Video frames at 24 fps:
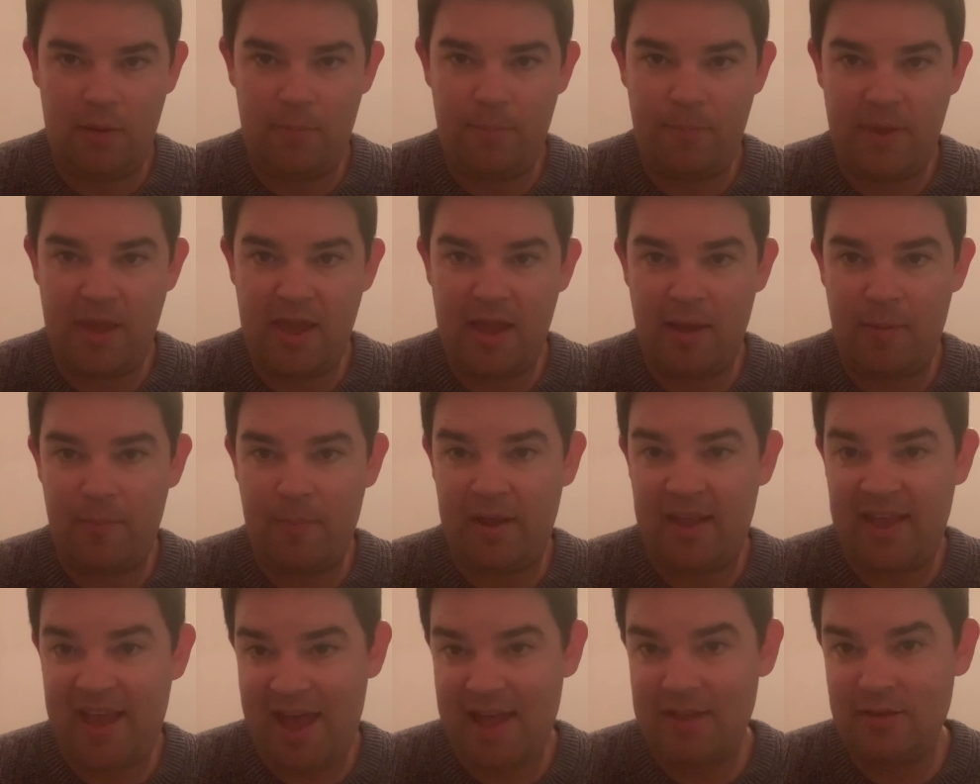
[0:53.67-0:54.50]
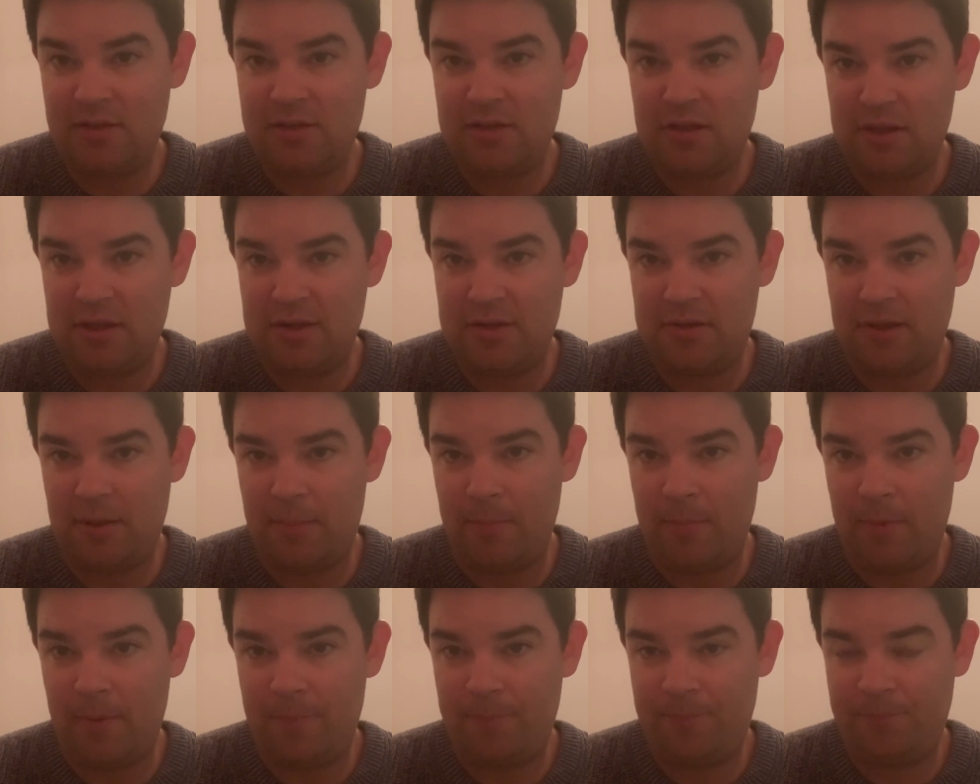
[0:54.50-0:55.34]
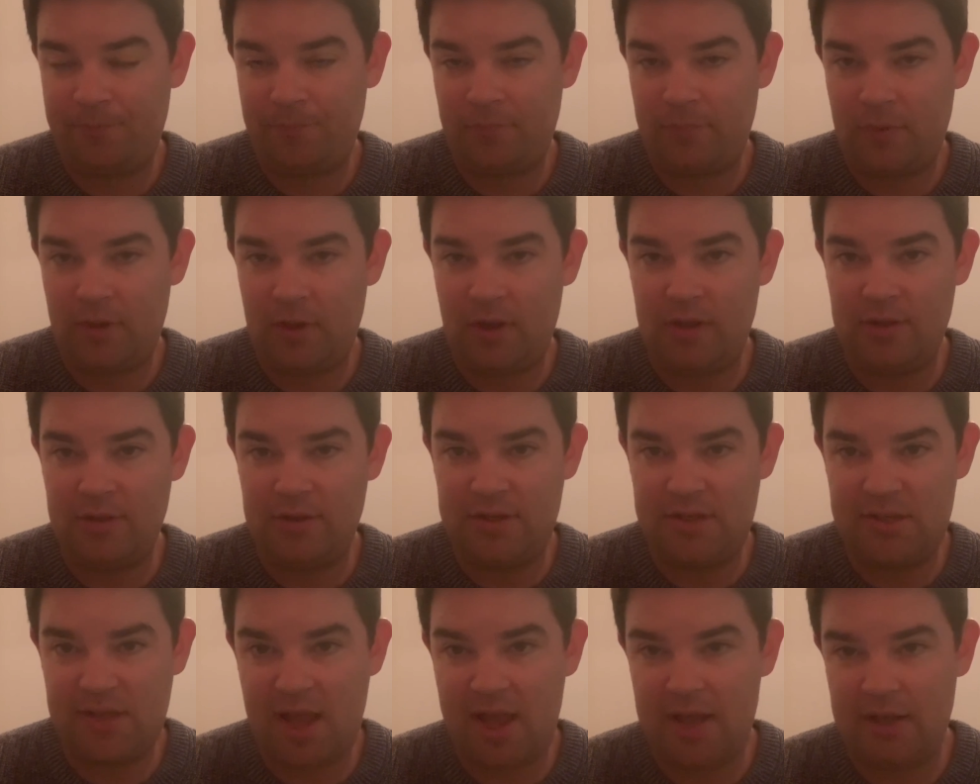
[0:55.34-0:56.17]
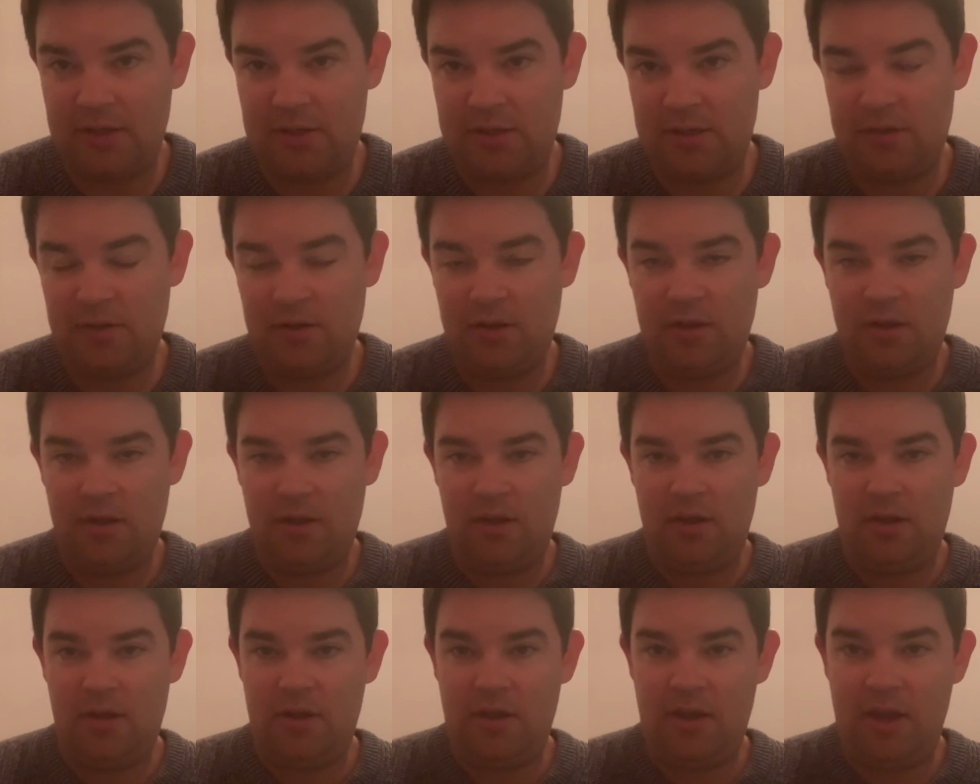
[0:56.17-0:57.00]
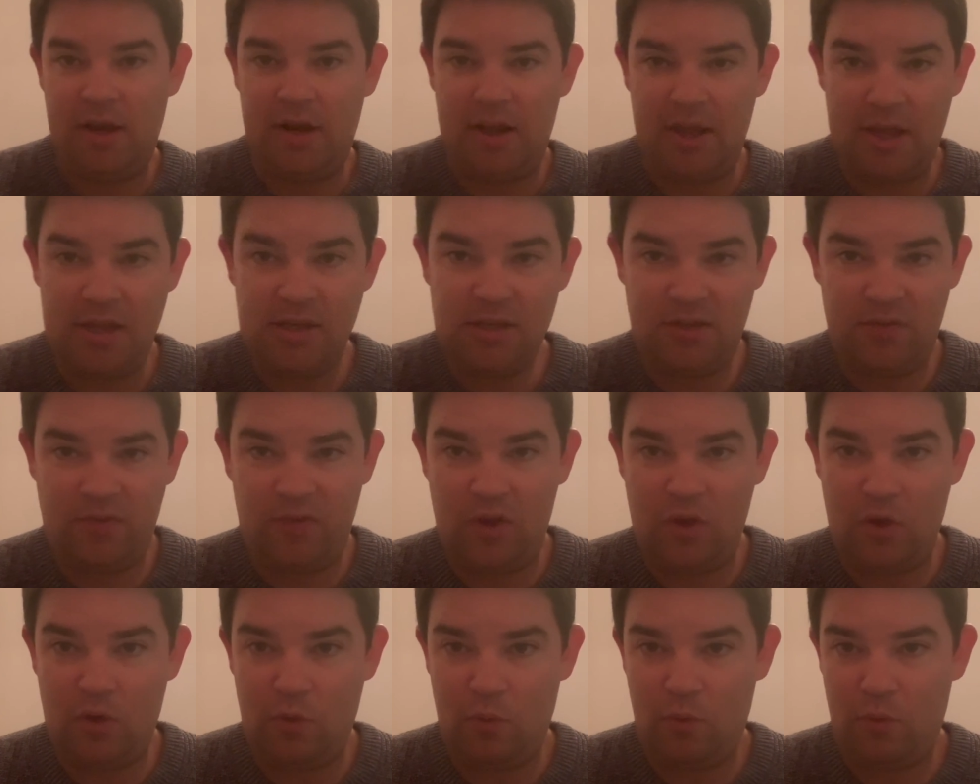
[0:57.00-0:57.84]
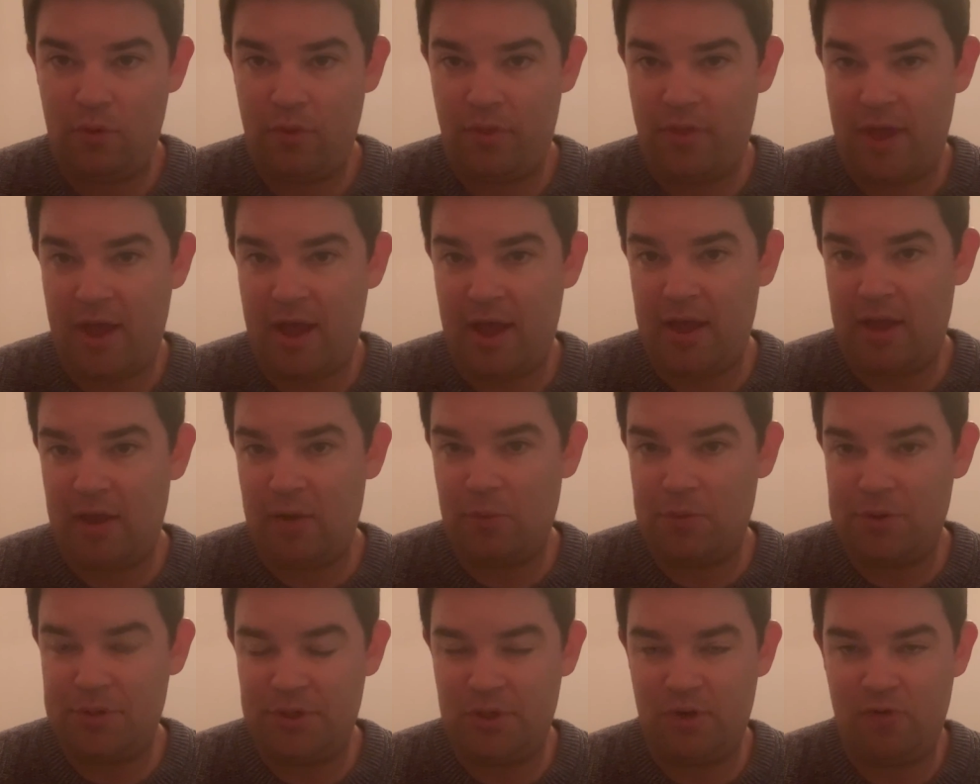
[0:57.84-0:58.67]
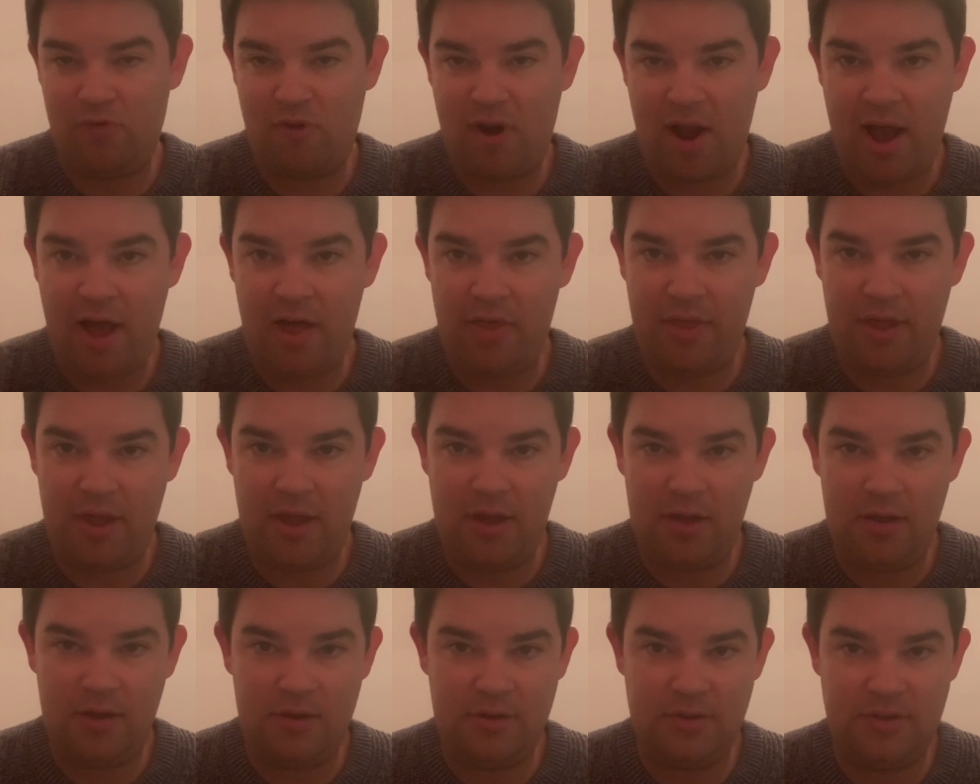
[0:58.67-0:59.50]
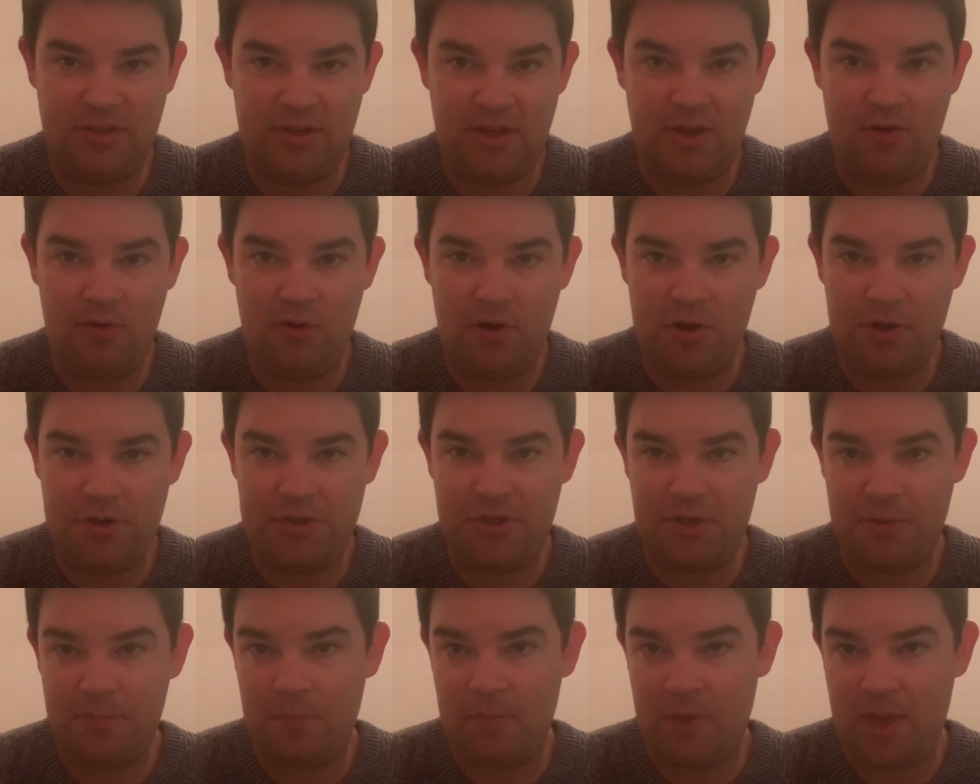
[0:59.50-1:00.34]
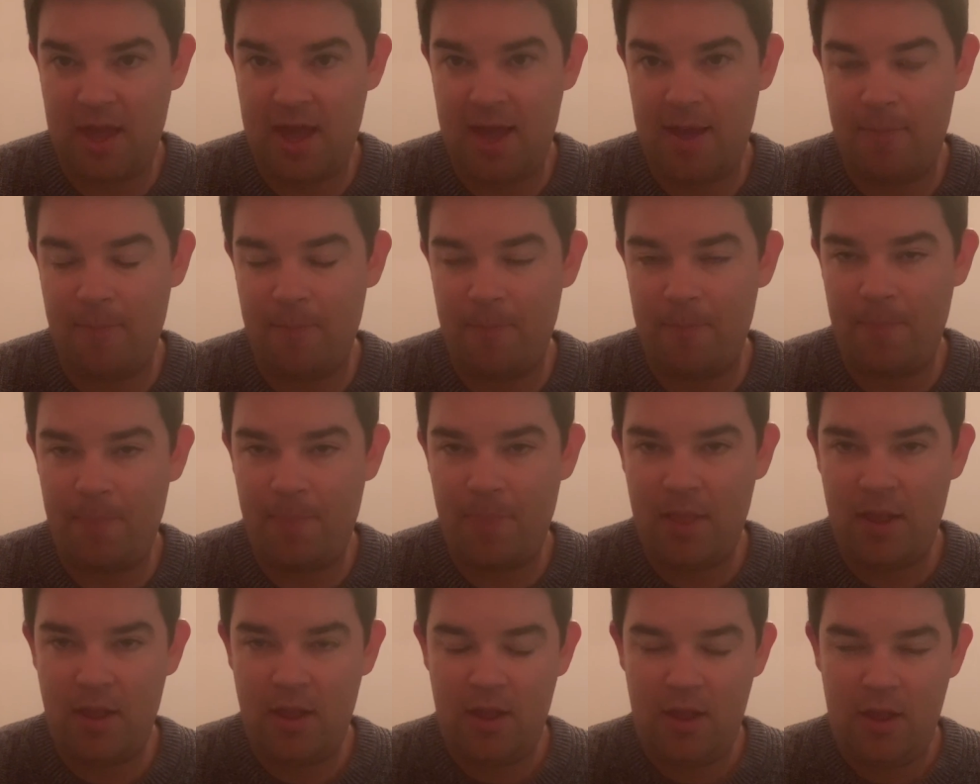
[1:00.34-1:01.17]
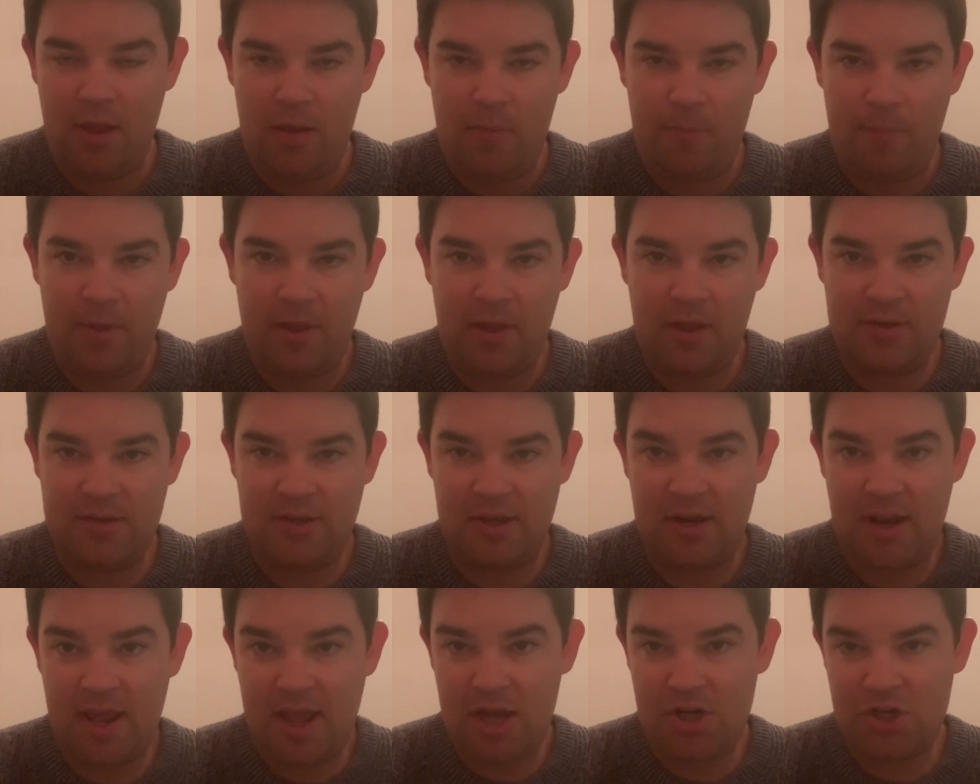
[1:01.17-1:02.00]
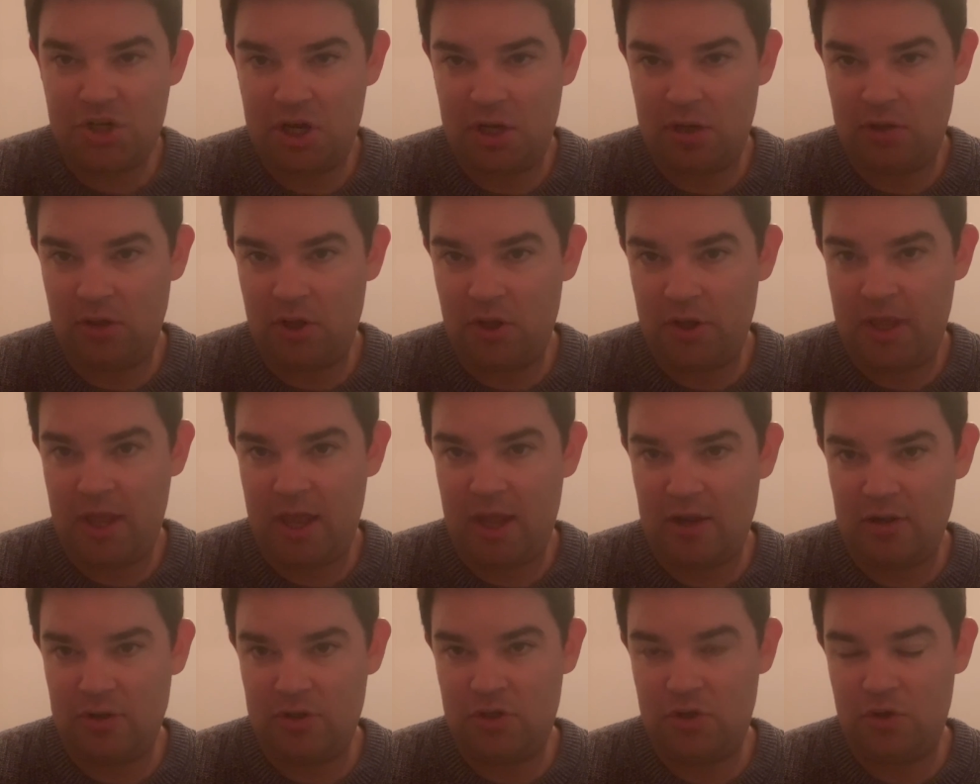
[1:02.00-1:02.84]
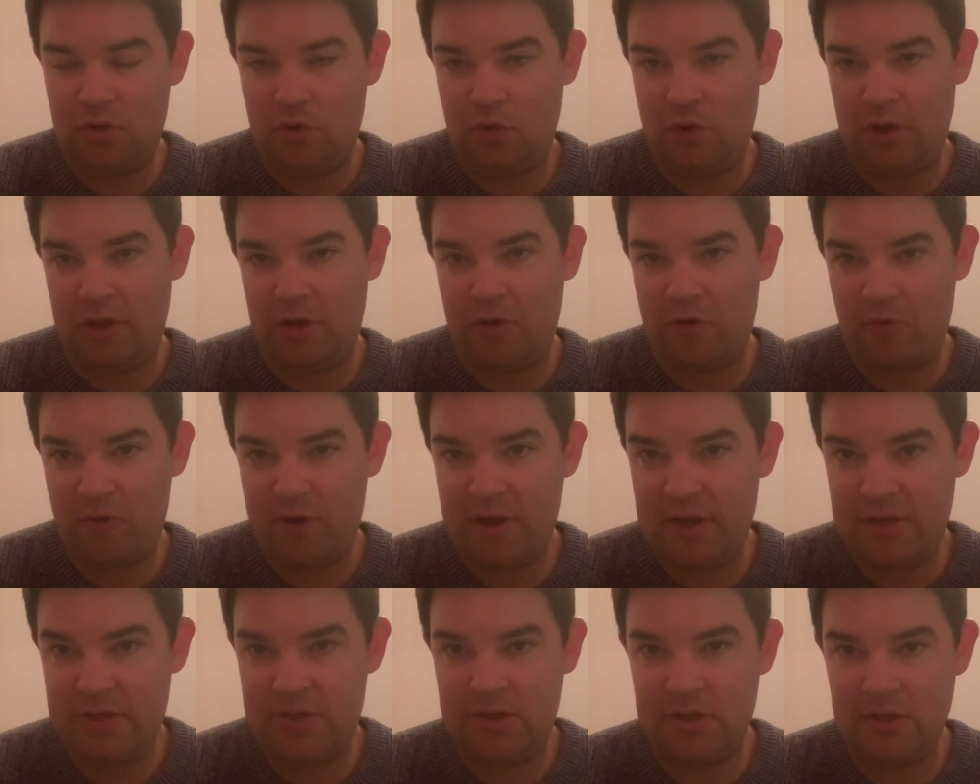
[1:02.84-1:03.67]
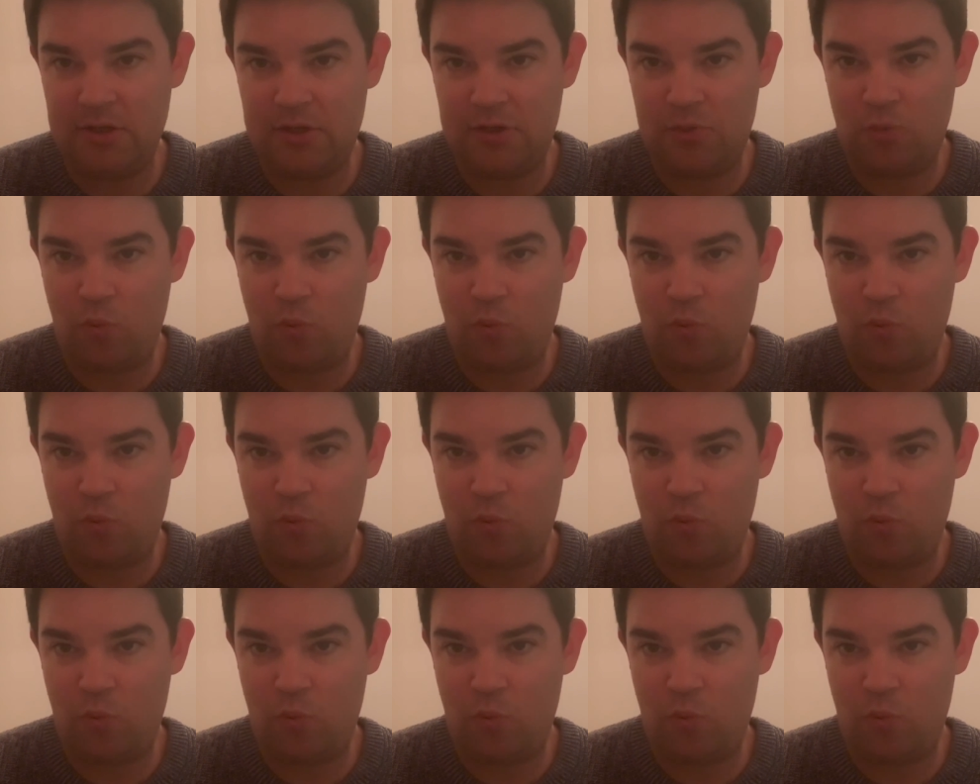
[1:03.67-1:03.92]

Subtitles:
being mercantilism, and said, in his view, that it was a rather zero-sum game, because a nation looking to increase its